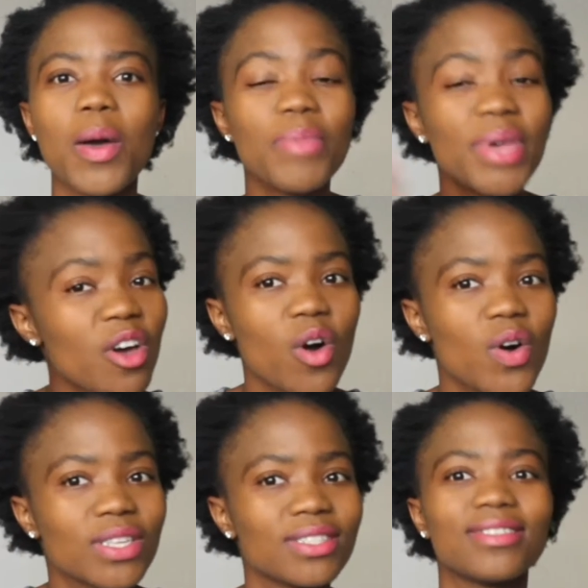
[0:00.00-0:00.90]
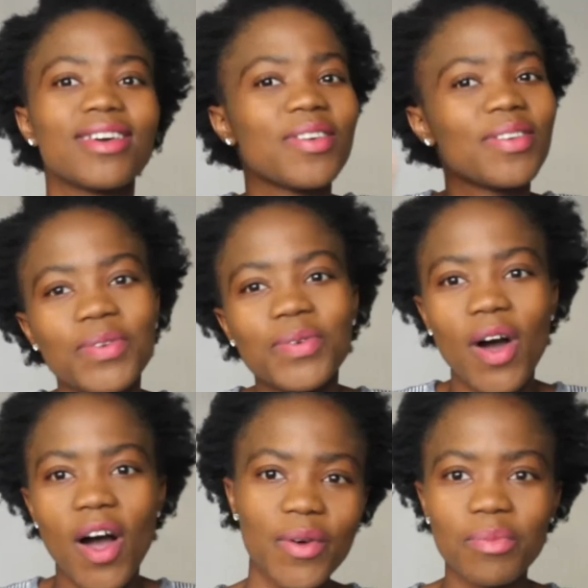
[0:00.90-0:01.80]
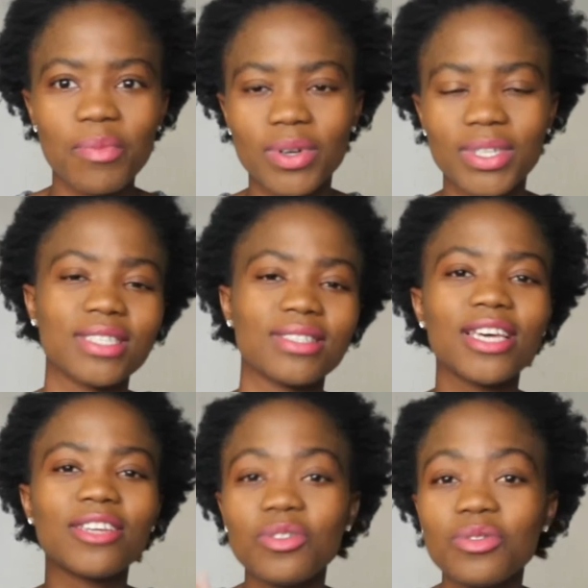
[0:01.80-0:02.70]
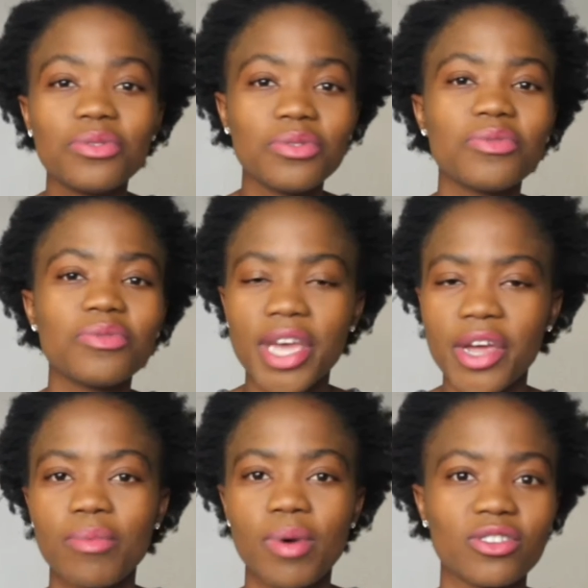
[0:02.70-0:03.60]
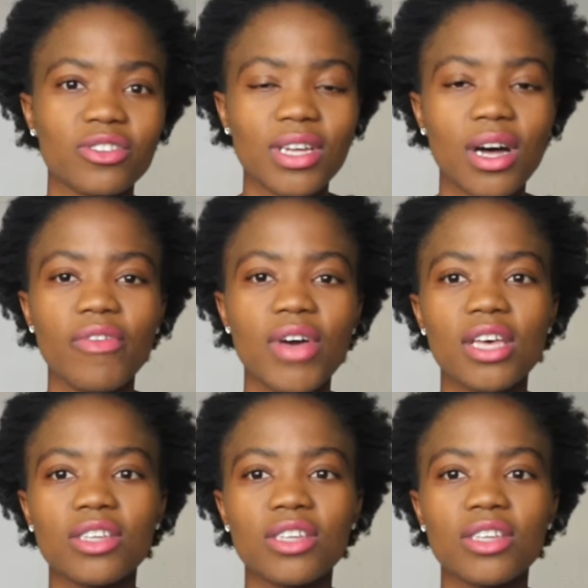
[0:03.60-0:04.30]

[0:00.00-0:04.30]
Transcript: because you are important and you do care about yourself.